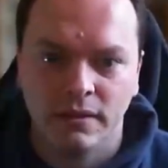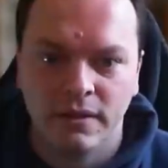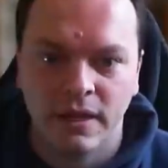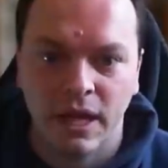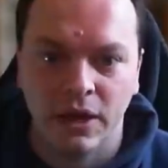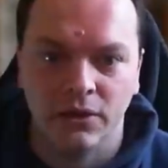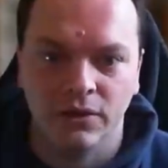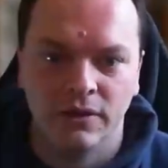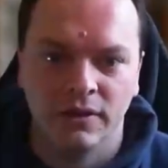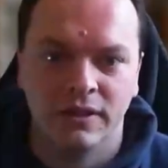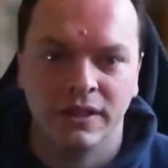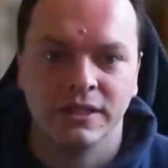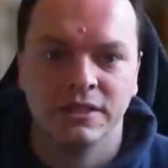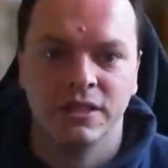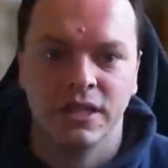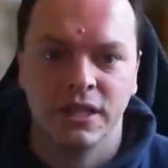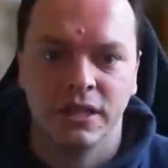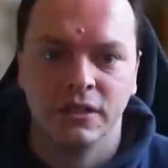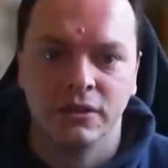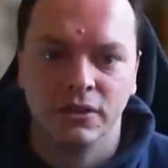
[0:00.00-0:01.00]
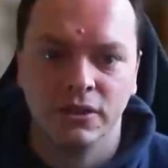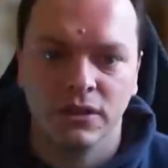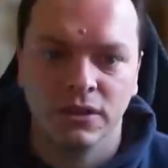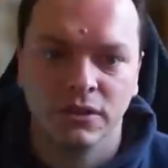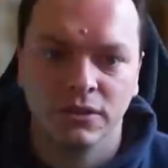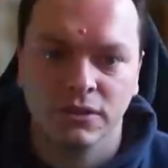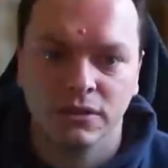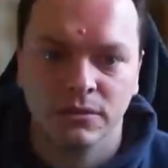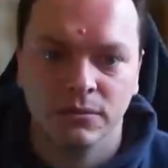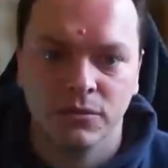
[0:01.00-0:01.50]
Now, let's take a look
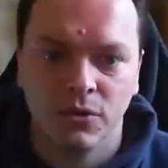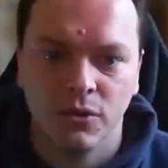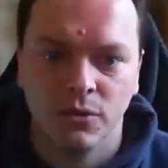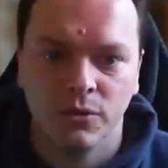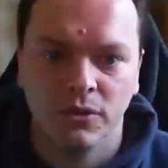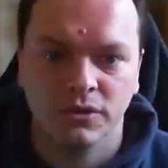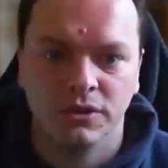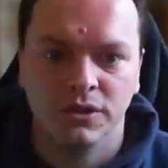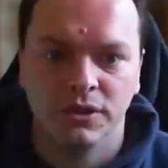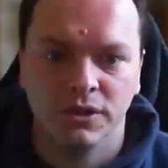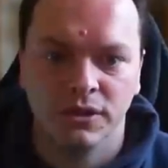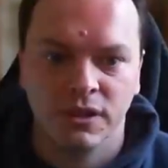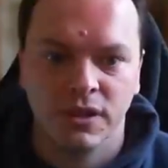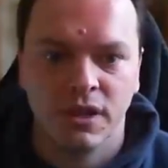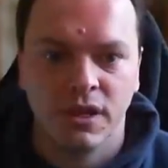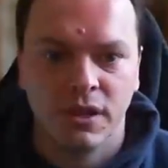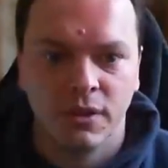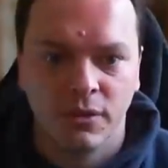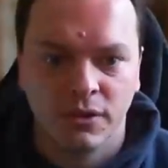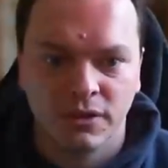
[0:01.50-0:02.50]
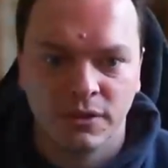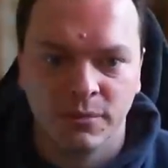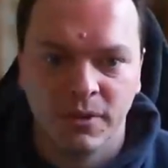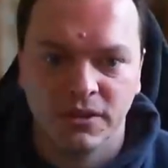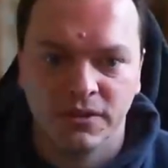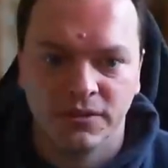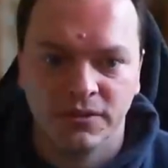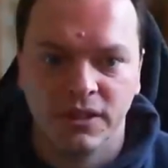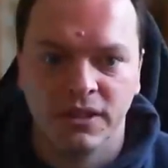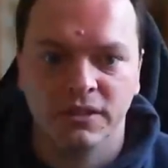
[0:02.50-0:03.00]
at some more watch
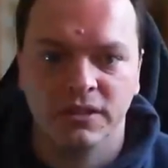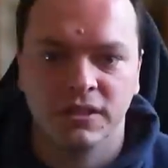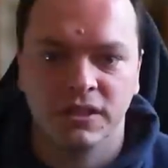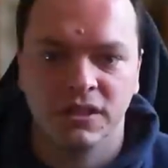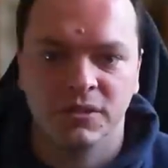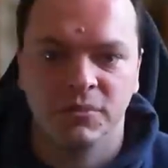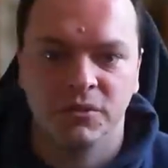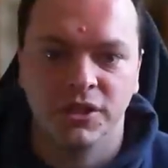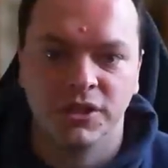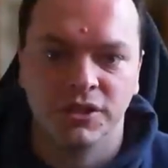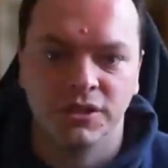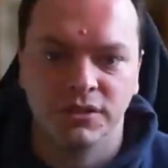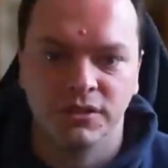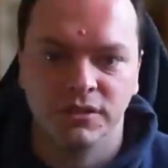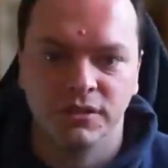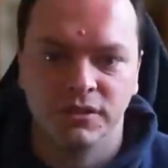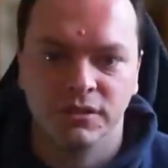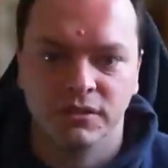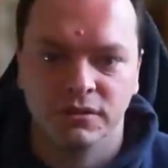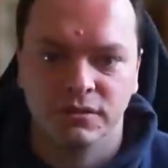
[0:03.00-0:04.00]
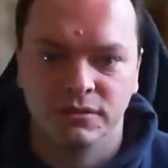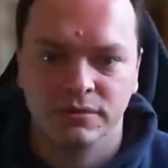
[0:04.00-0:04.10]
specifiers and expressions.